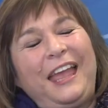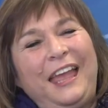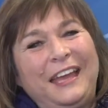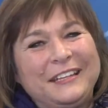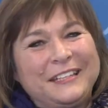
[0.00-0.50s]

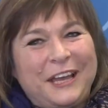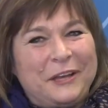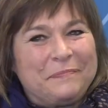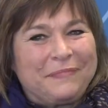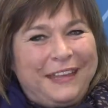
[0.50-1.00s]
and
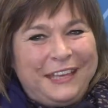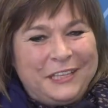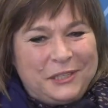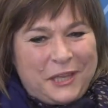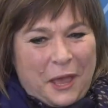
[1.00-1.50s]

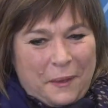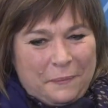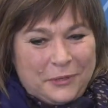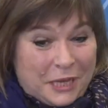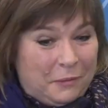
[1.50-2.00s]
his
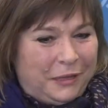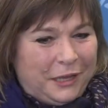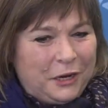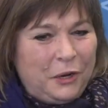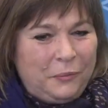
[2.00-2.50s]
team
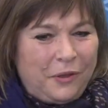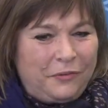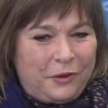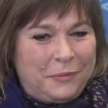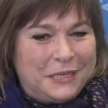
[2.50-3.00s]
leader
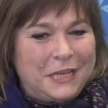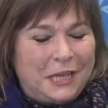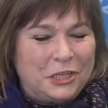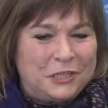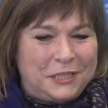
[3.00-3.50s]
from his
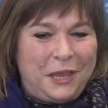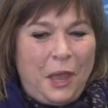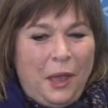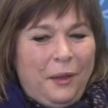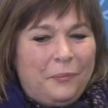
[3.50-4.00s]
agency
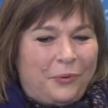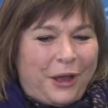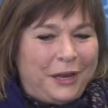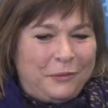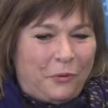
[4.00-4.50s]

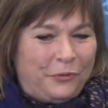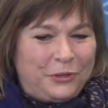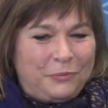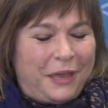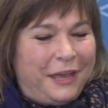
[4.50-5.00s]
brought him over
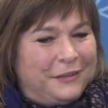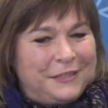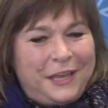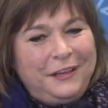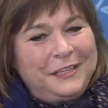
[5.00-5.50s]
to my house.
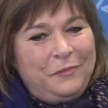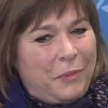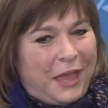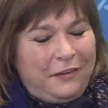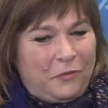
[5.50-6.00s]
Kelly's a
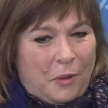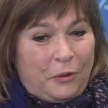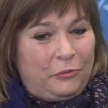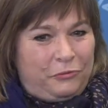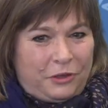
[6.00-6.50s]
man of
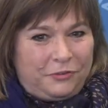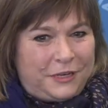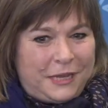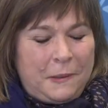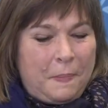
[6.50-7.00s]
about
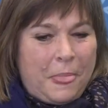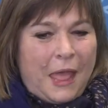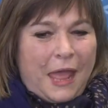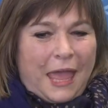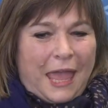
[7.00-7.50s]
50
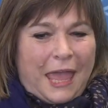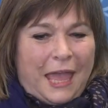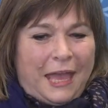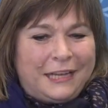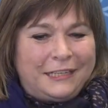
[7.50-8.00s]

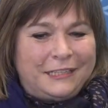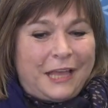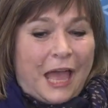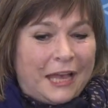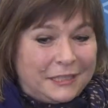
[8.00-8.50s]
and
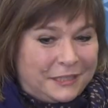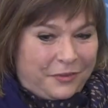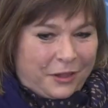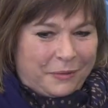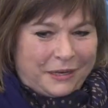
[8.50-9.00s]
has a
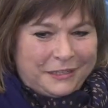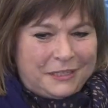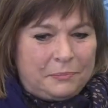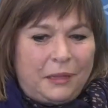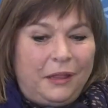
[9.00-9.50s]
developmental
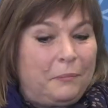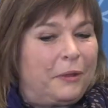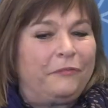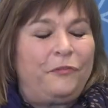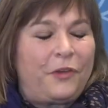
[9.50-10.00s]
disability,
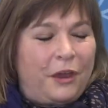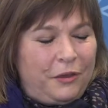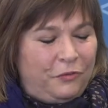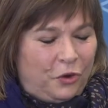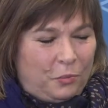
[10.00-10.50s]
but
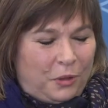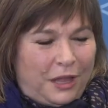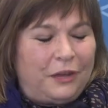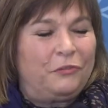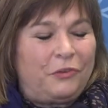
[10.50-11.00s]
very verbal
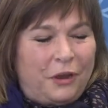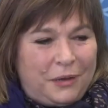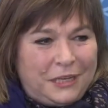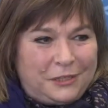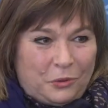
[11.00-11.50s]
and
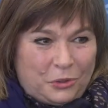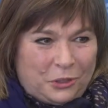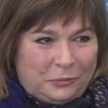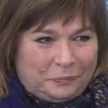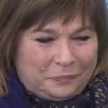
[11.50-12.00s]
very social.